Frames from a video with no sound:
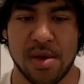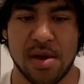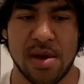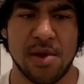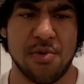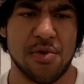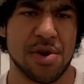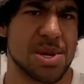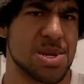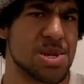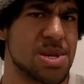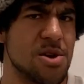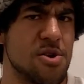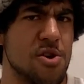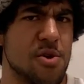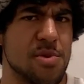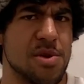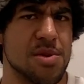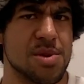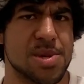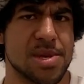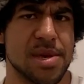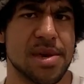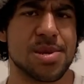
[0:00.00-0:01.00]
I want to say
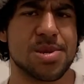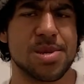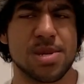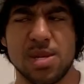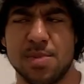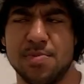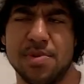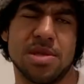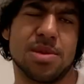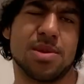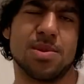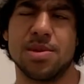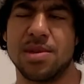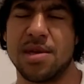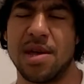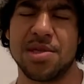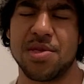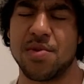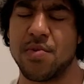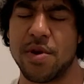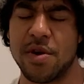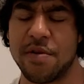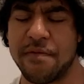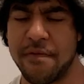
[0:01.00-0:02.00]
homeostasis, but not
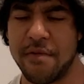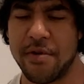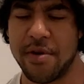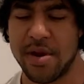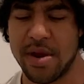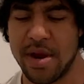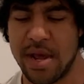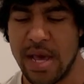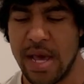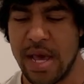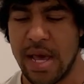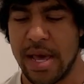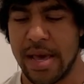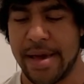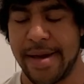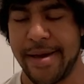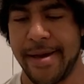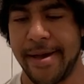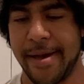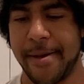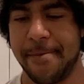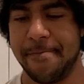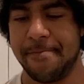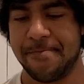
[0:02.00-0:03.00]
the word for
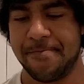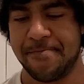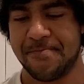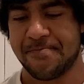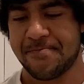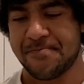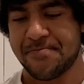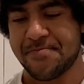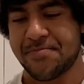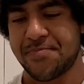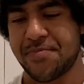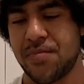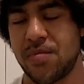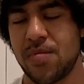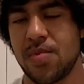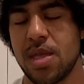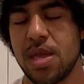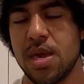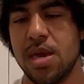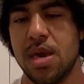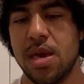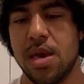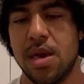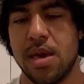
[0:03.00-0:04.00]
it.
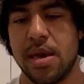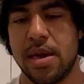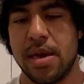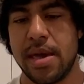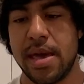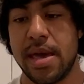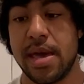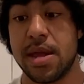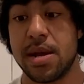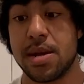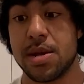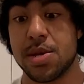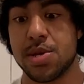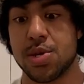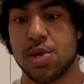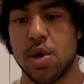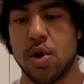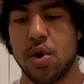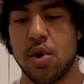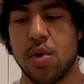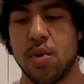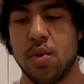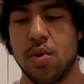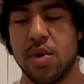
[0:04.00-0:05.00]
And
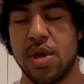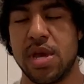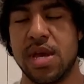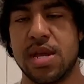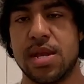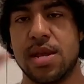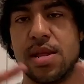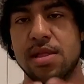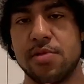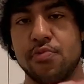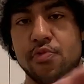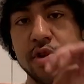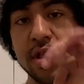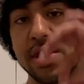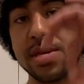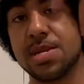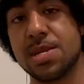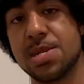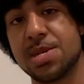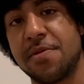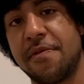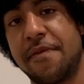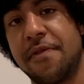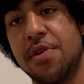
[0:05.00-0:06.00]
so it
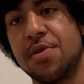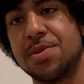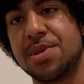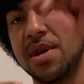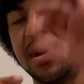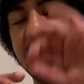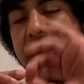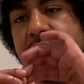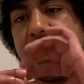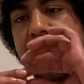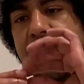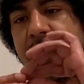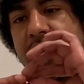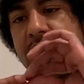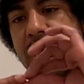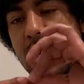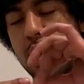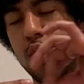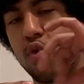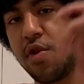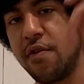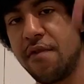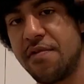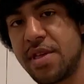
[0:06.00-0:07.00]
releases a photon in
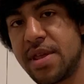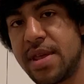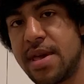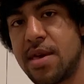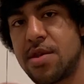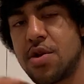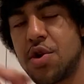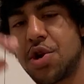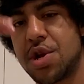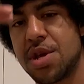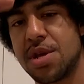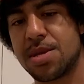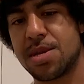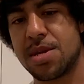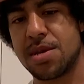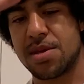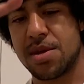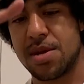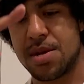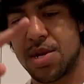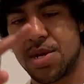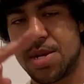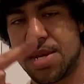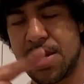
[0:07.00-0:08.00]
equivalent energy to
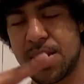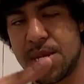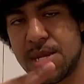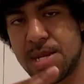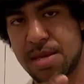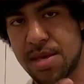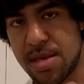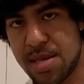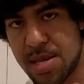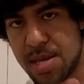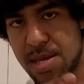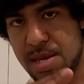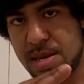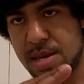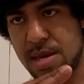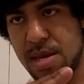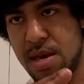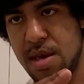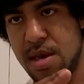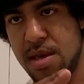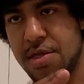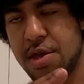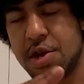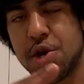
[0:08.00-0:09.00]
the distance
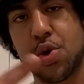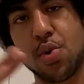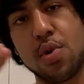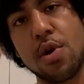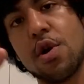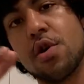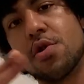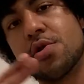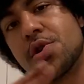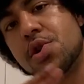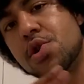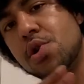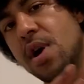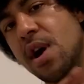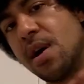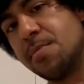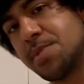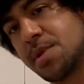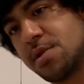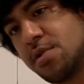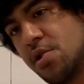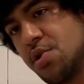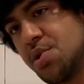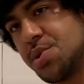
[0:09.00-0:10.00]
the drone
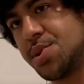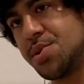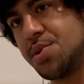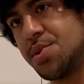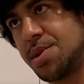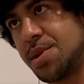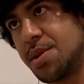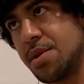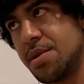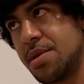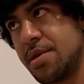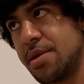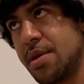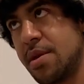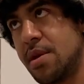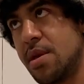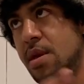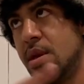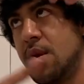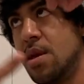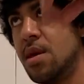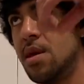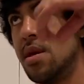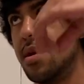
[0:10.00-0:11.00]
drops closer to
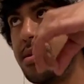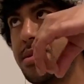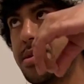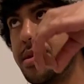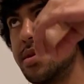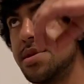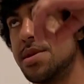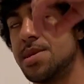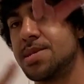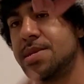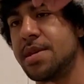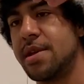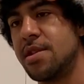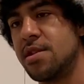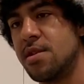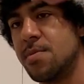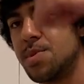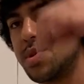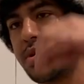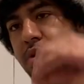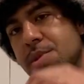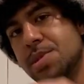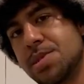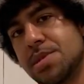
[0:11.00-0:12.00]
the
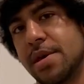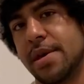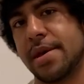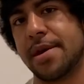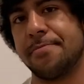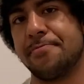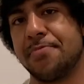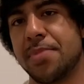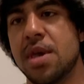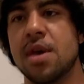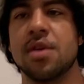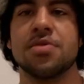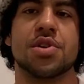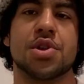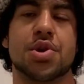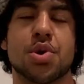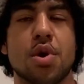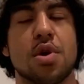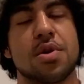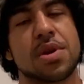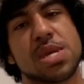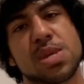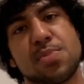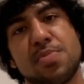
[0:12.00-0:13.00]
stadium. So it's like the
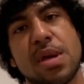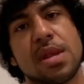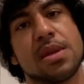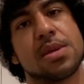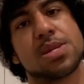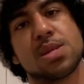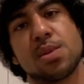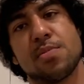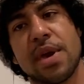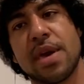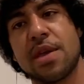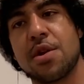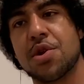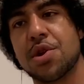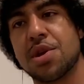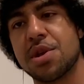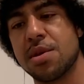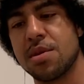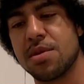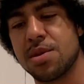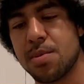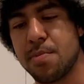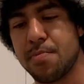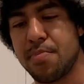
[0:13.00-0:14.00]
drone expended some
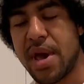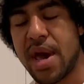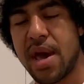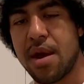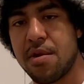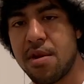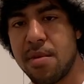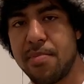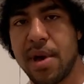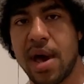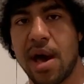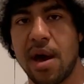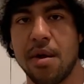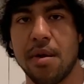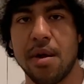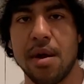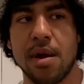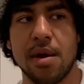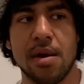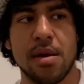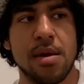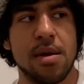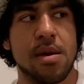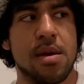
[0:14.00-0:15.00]
energy, some battery
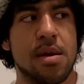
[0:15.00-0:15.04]
power.